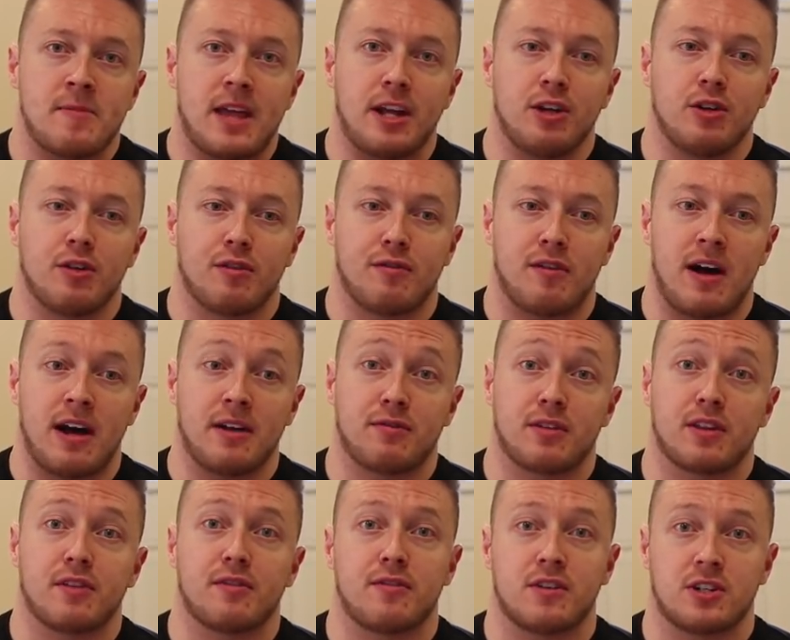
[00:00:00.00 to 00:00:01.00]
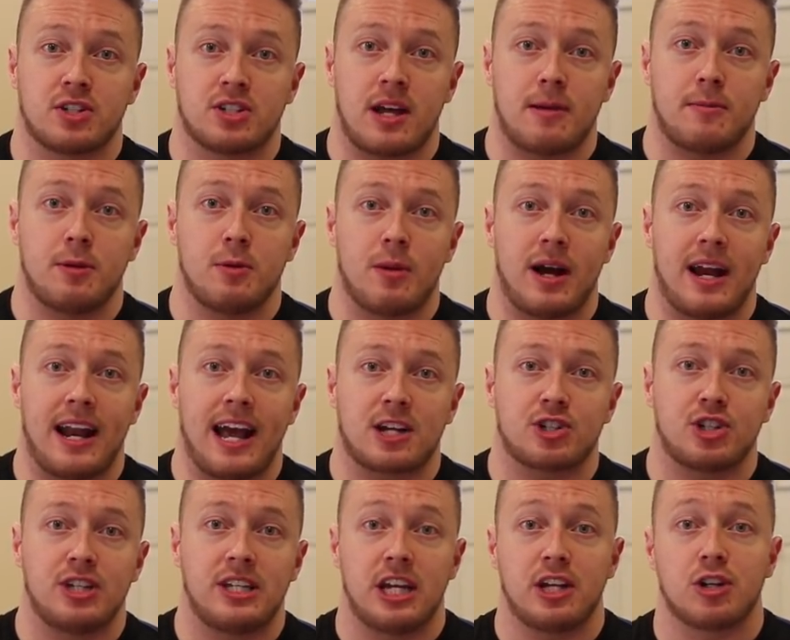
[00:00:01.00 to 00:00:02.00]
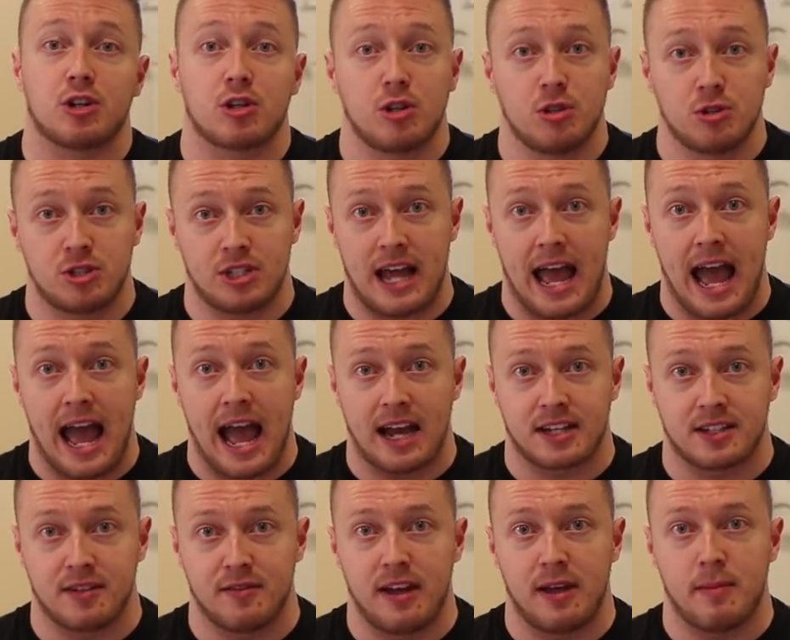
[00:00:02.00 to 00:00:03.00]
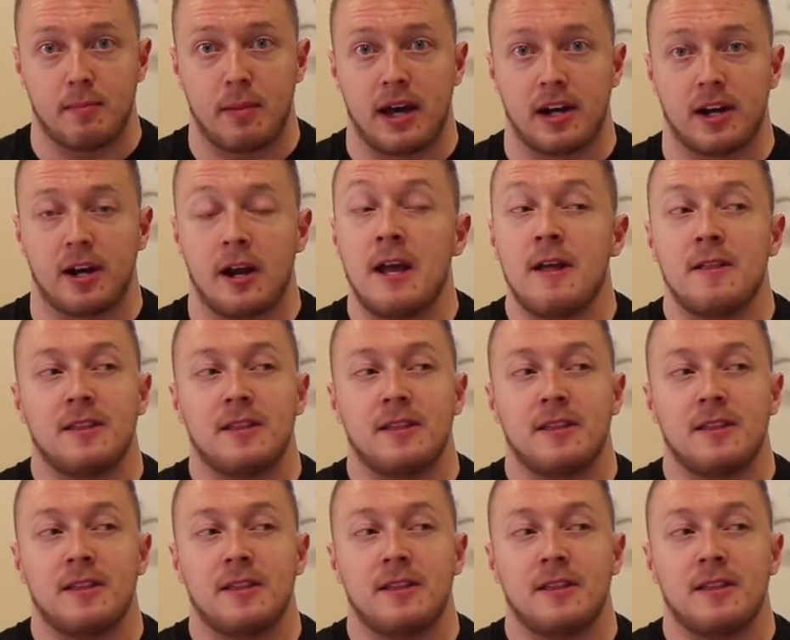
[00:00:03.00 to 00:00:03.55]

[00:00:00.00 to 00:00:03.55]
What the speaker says: And you'll find for the first time you might actually get your glutes to activate better.